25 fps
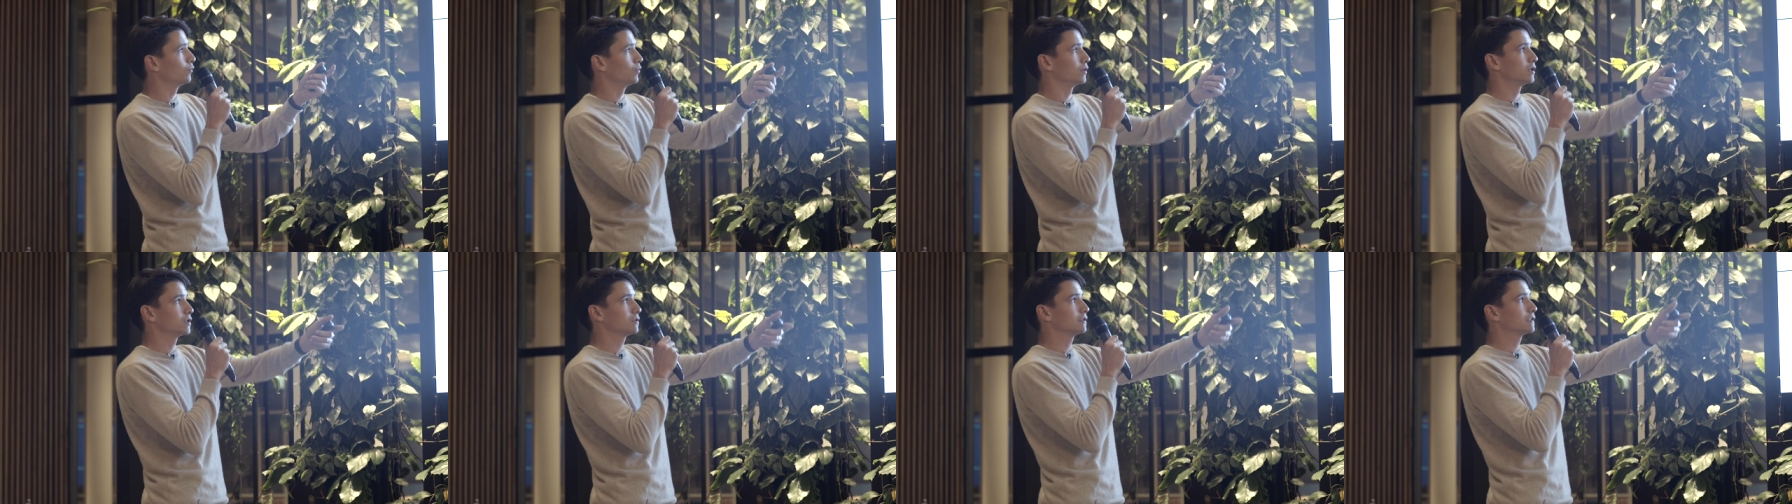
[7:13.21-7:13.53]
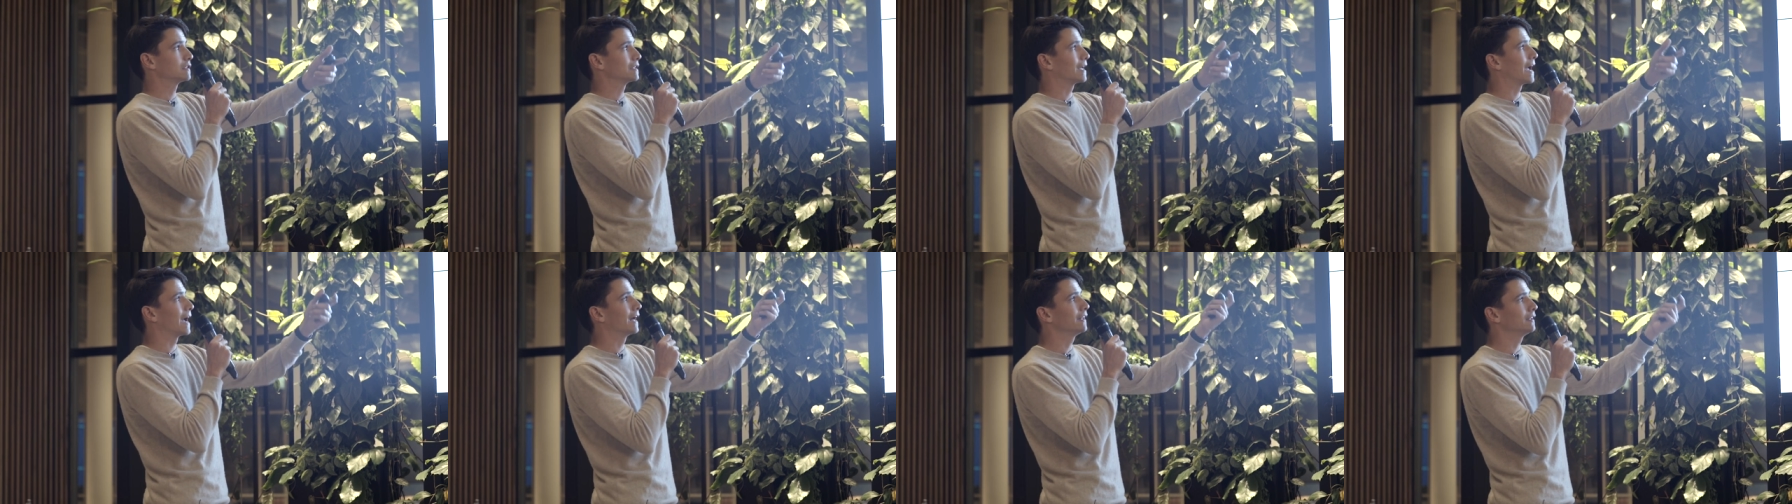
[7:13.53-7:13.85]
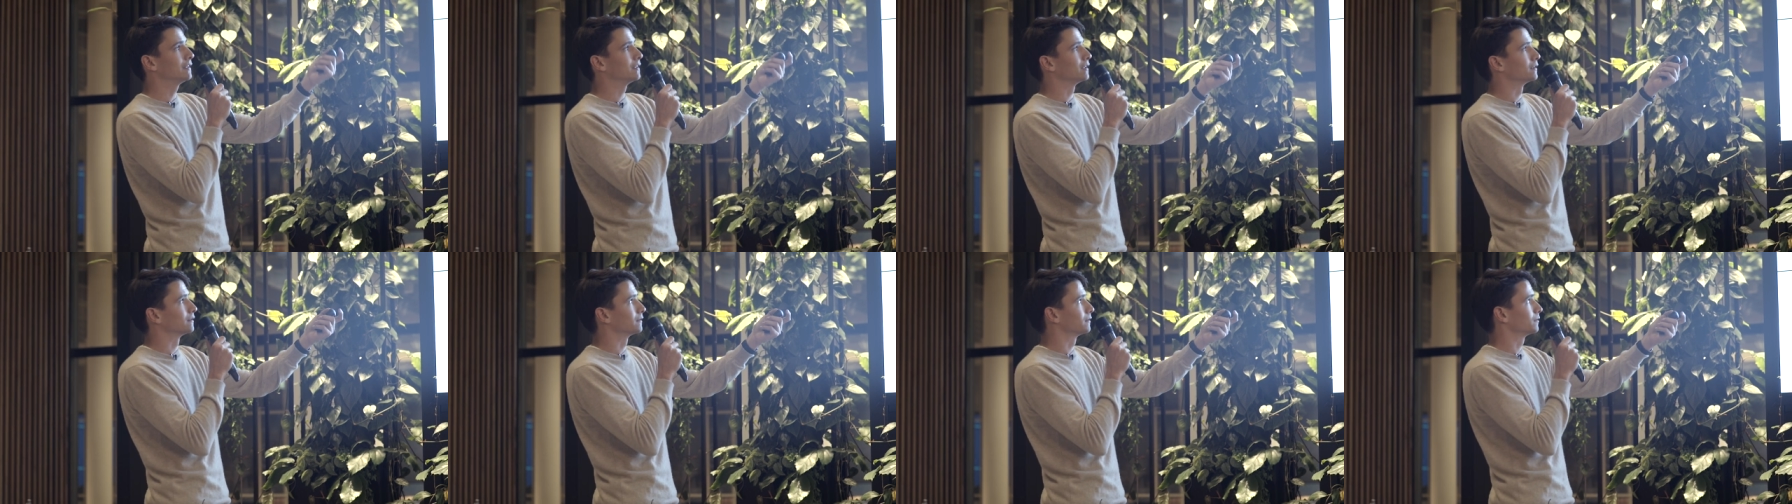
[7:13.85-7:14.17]
we just
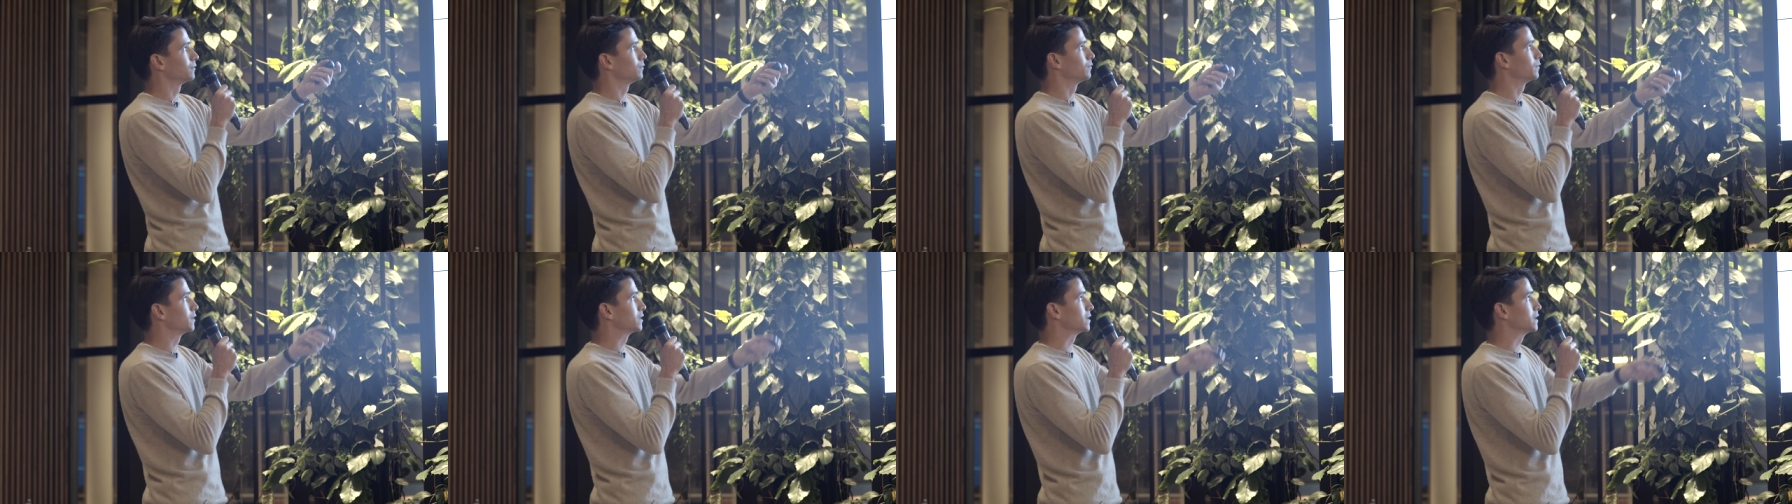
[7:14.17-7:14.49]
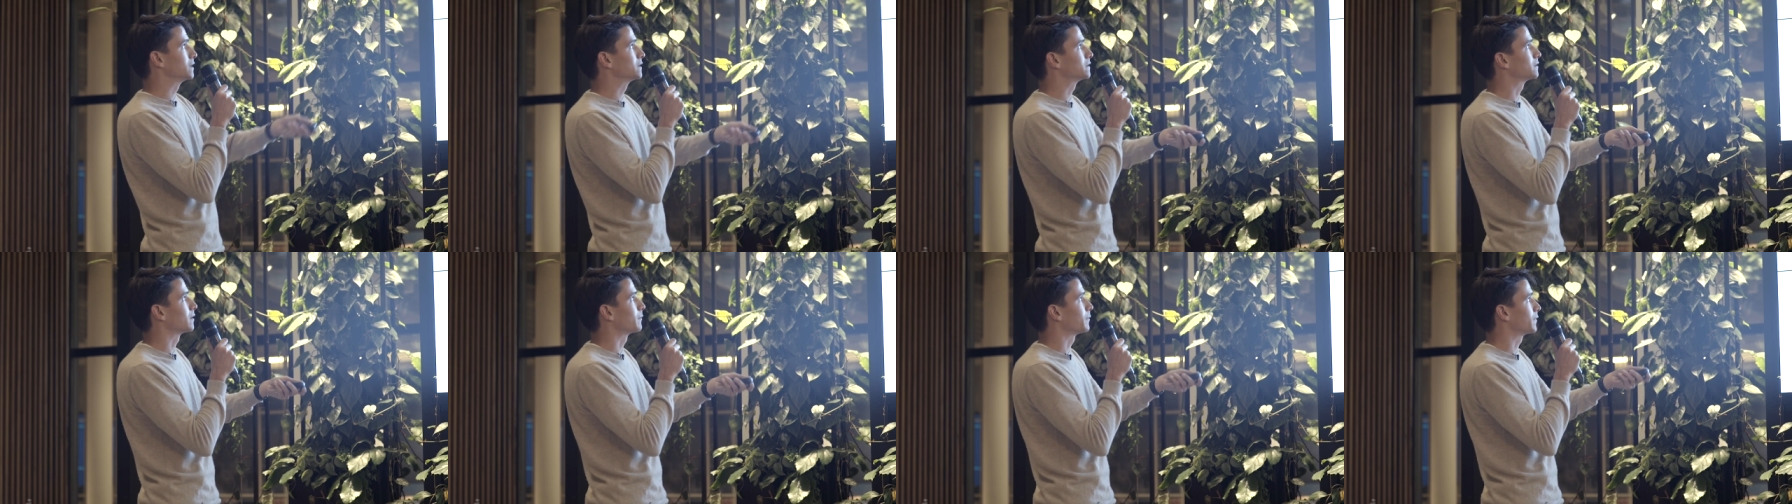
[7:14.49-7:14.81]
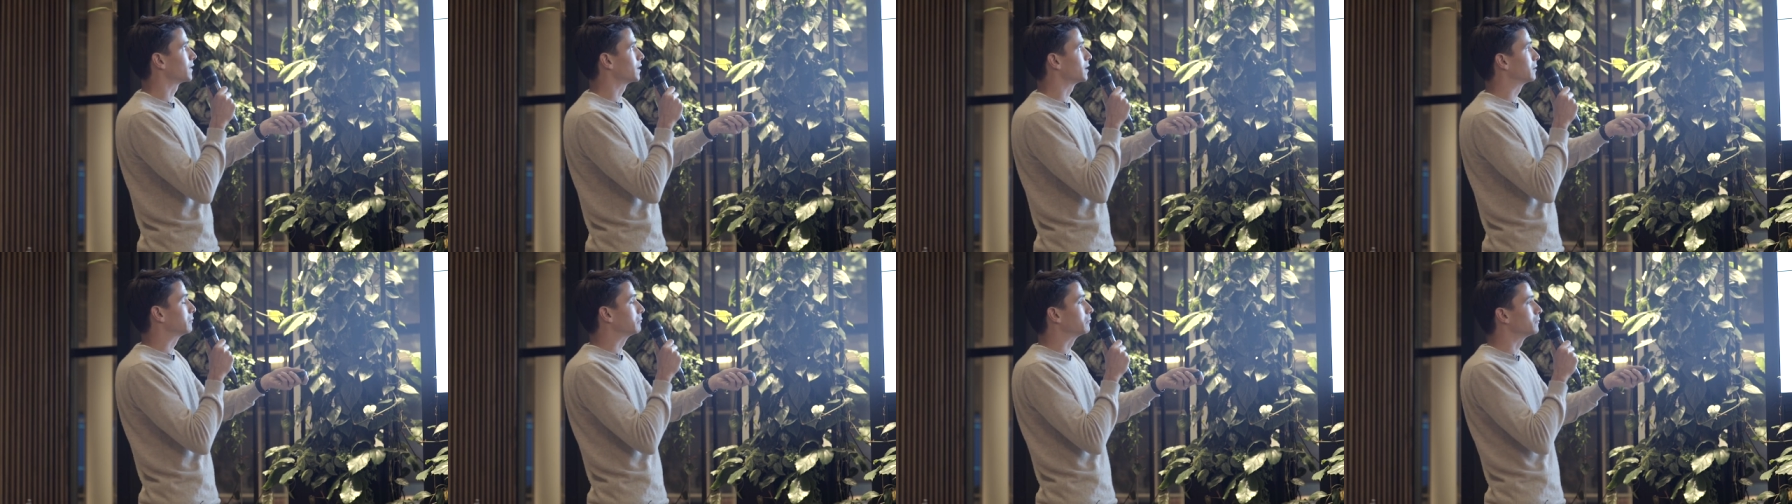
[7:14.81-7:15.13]
added it, which is
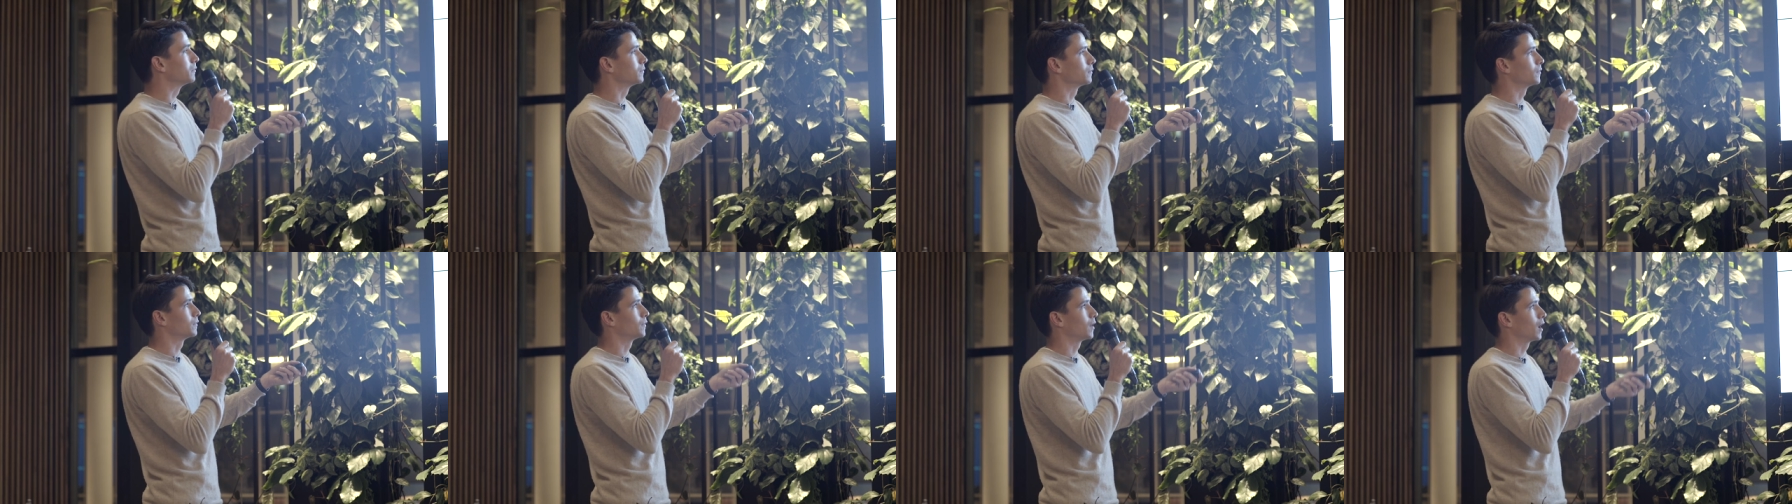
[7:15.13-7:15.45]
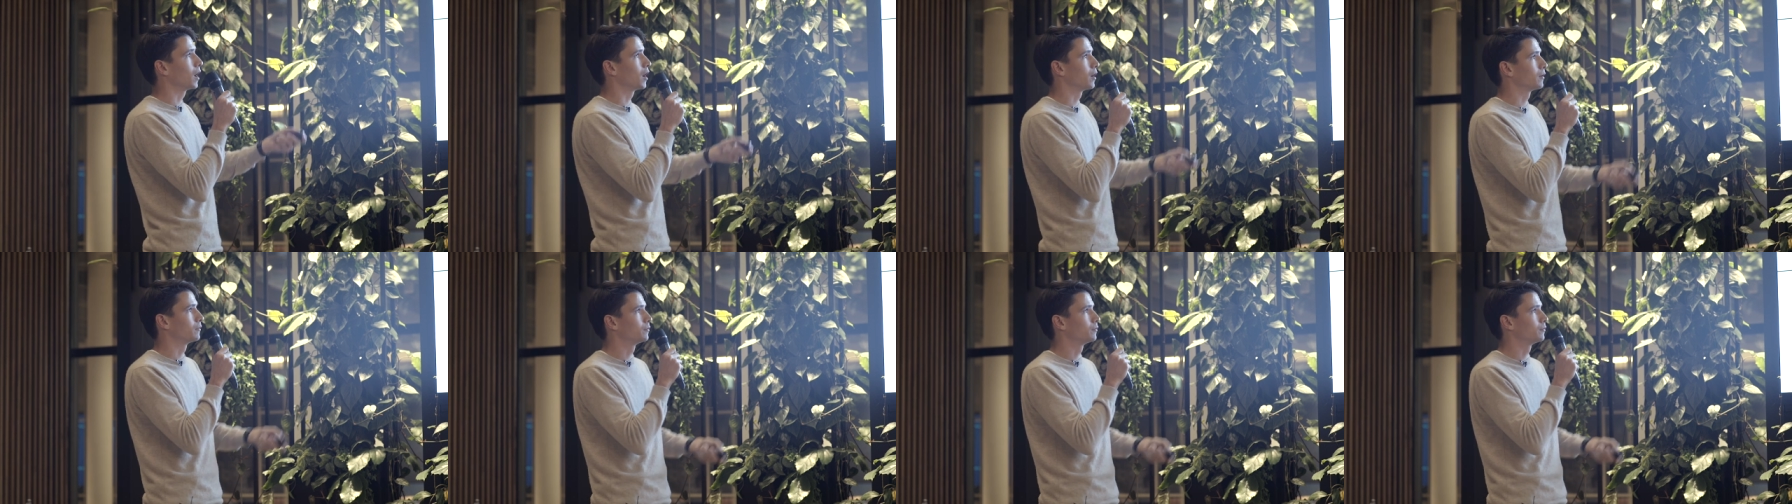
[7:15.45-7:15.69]
something Uh,